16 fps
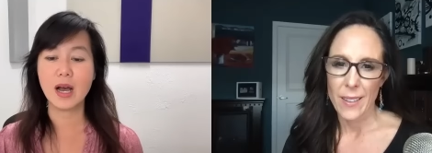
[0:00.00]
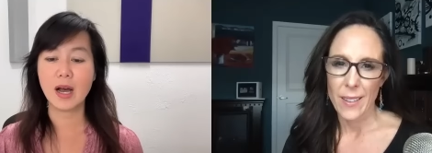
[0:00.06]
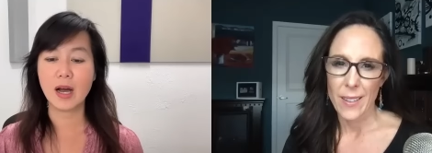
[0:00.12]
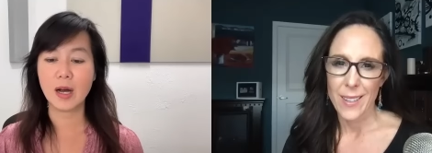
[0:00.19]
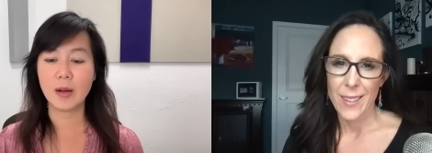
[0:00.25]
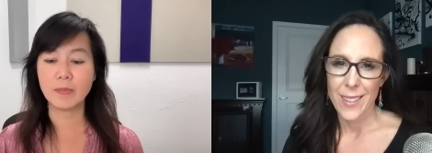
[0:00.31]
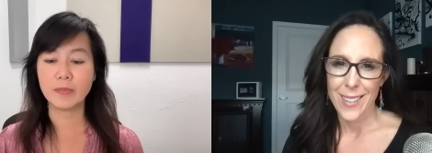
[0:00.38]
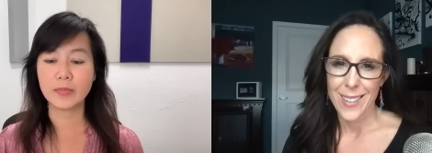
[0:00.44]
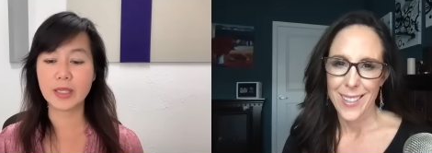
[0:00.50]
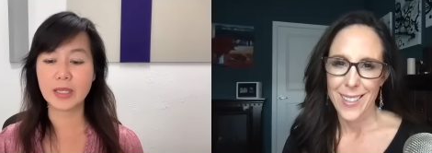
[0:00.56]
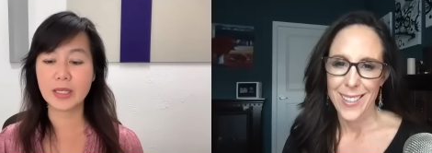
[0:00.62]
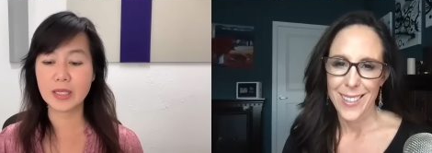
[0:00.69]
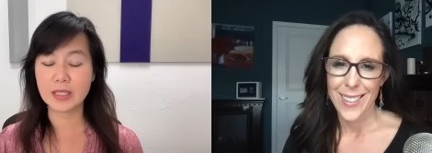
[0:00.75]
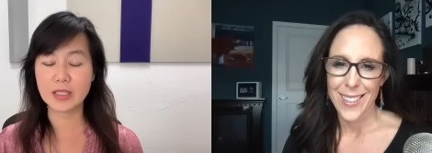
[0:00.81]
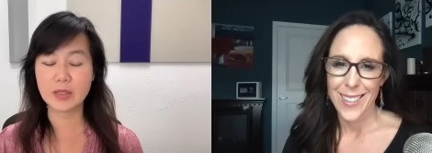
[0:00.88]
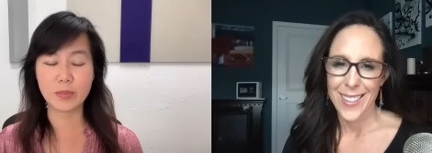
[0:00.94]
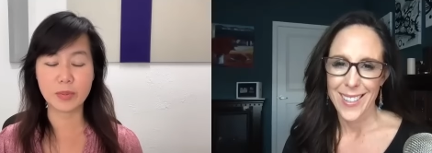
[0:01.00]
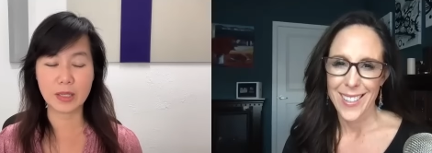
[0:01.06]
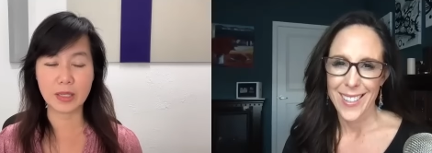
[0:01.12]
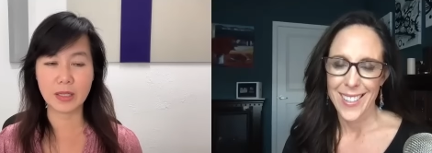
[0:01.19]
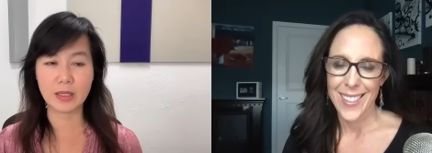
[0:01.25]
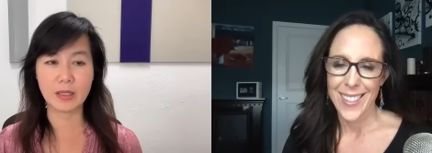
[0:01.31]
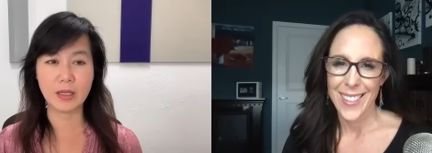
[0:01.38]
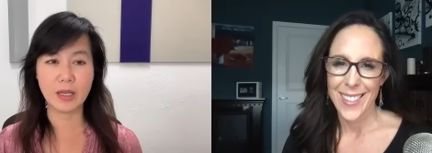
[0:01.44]
Speaker 1: um, it has
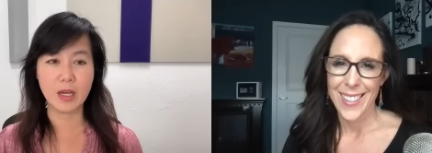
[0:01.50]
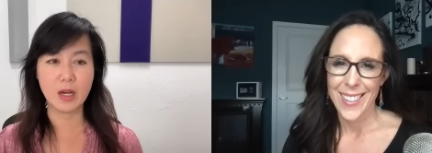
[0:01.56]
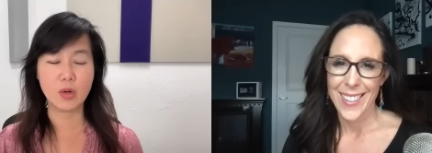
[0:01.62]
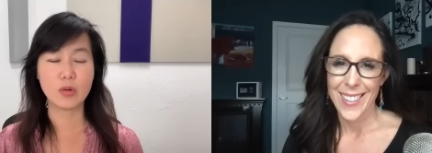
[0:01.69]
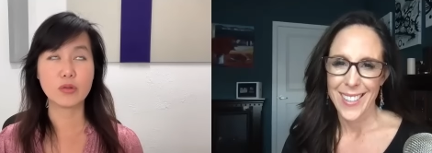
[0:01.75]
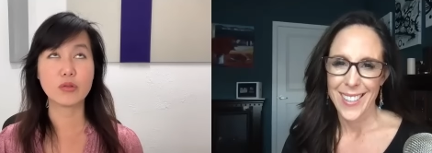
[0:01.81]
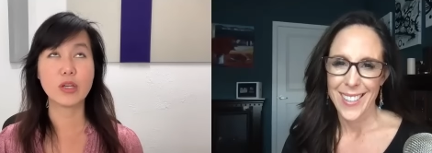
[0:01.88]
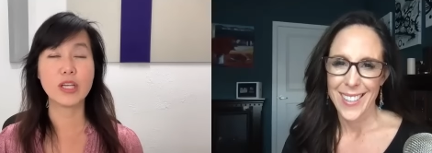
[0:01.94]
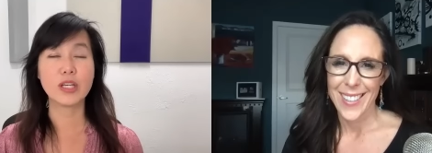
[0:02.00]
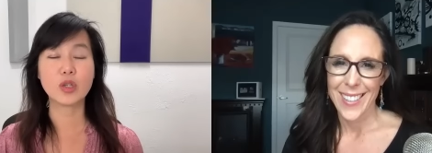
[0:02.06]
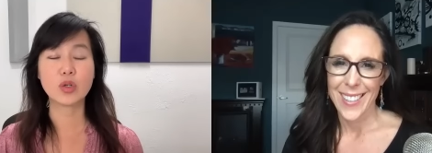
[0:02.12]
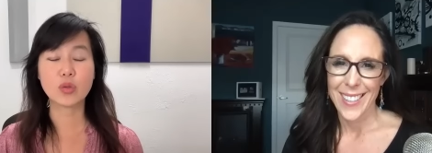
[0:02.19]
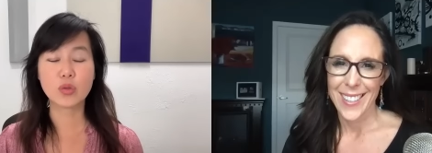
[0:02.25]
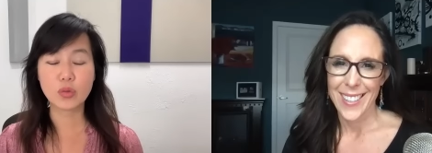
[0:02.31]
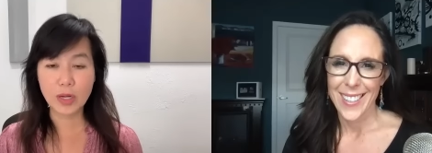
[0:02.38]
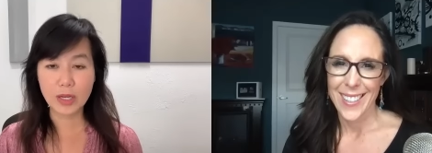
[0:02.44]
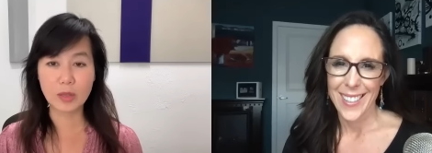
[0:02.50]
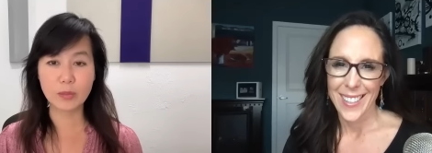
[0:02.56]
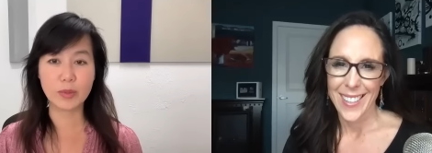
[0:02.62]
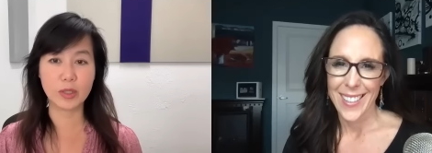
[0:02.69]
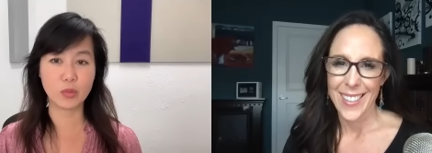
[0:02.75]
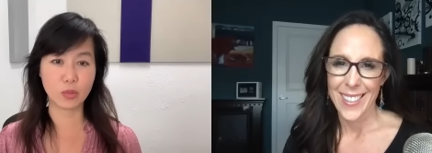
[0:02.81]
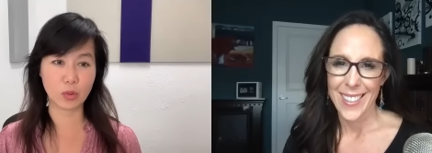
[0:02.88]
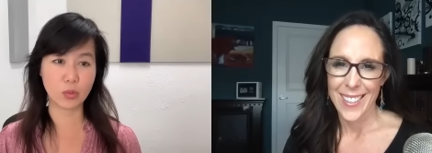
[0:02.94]
been
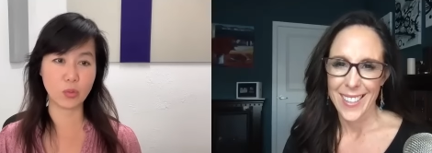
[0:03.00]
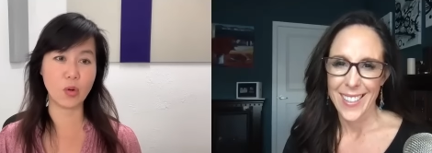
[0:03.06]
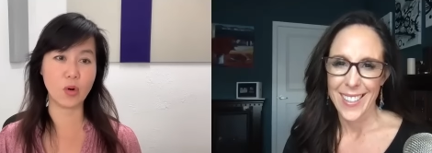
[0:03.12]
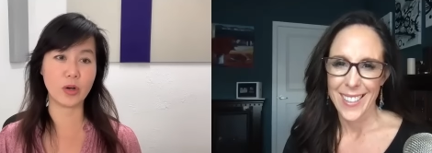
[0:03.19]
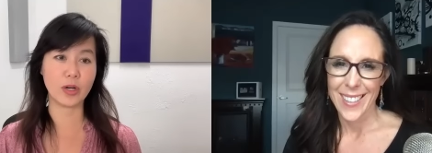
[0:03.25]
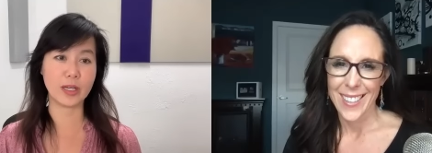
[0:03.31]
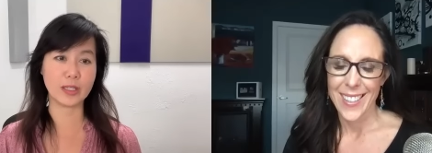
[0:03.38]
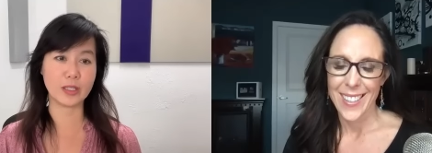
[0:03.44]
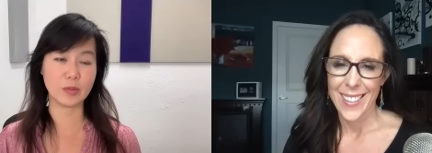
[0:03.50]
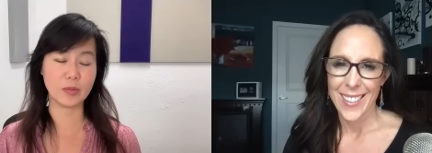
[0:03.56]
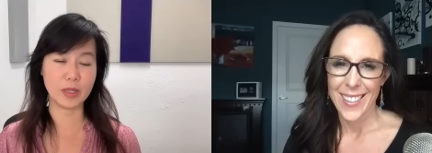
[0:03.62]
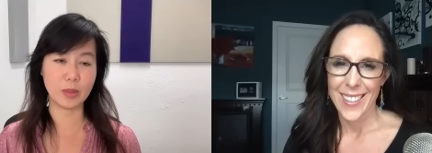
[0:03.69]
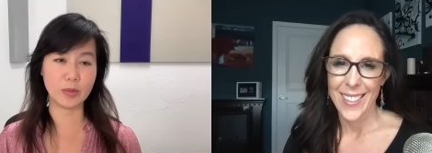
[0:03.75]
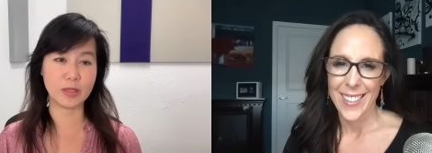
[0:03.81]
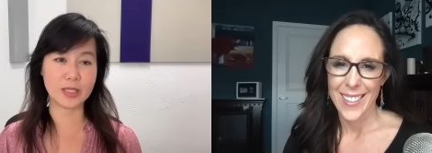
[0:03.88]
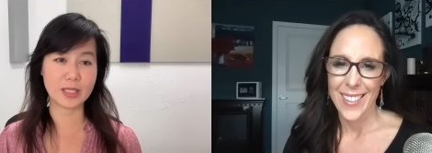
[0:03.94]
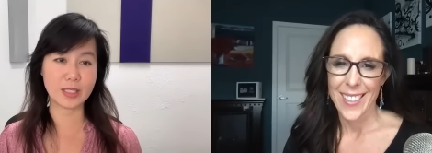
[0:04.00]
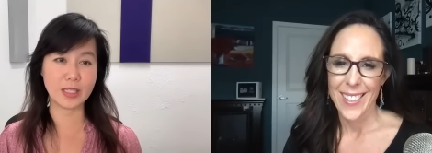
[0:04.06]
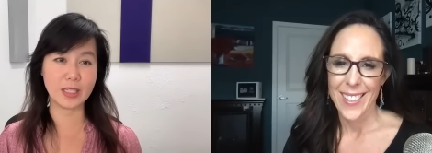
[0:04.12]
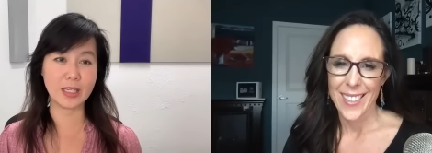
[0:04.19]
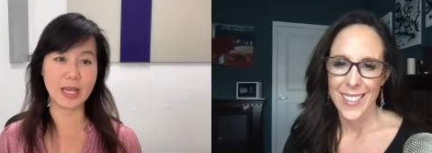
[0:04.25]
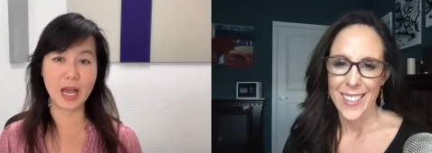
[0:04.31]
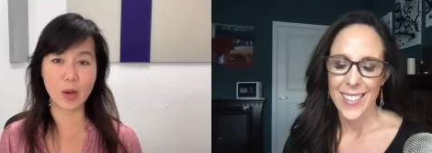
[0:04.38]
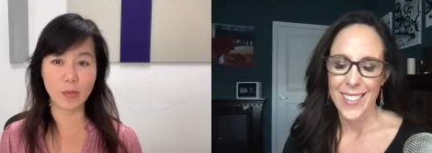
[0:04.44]
incredibly rewarding to be able to
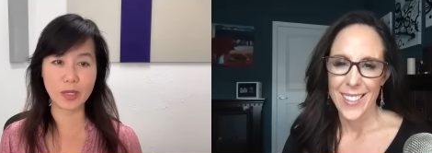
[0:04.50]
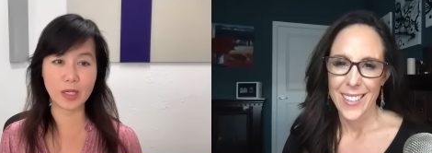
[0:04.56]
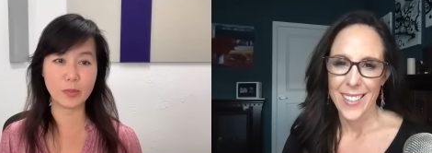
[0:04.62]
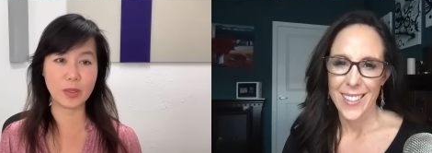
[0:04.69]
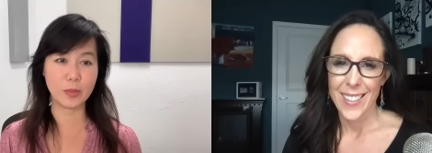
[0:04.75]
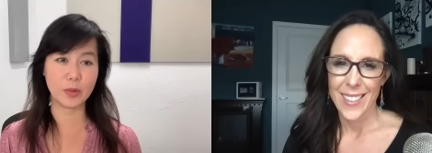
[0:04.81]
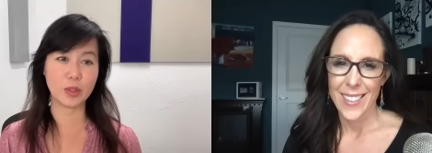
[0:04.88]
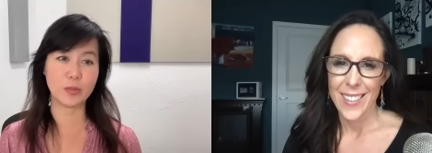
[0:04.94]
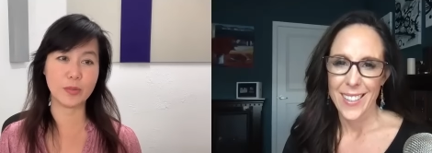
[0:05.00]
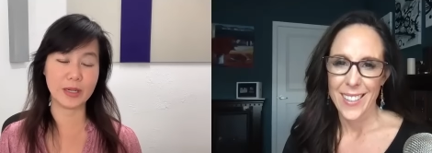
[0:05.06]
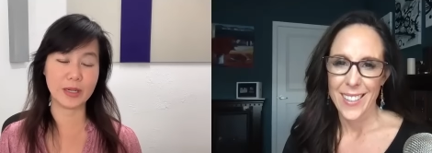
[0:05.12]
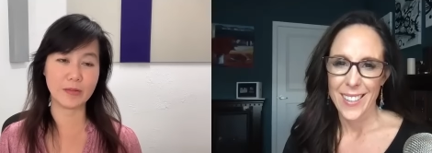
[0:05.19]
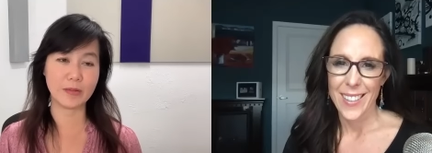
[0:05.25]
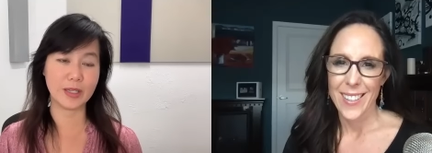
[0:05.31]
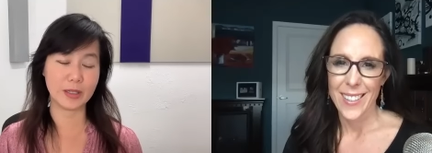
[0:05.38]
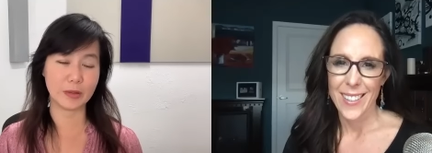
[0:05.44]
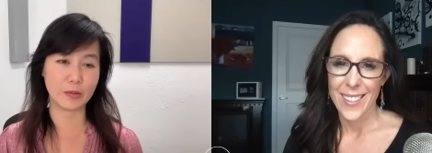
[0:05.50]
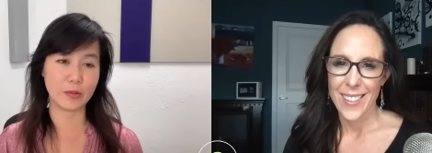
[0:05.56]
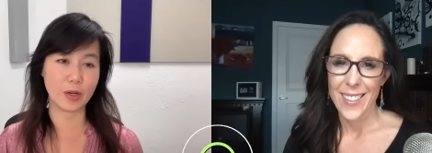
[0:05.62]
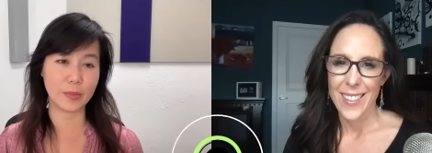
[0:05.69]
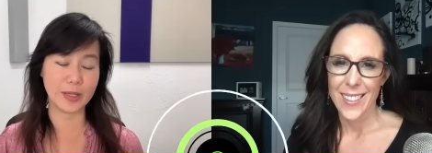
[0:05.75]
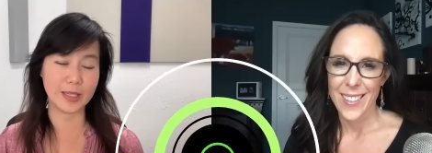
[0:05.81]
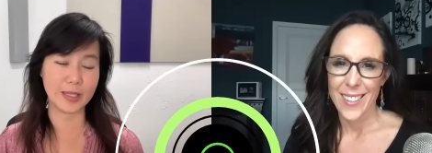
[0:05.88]
see how many people are benefiting from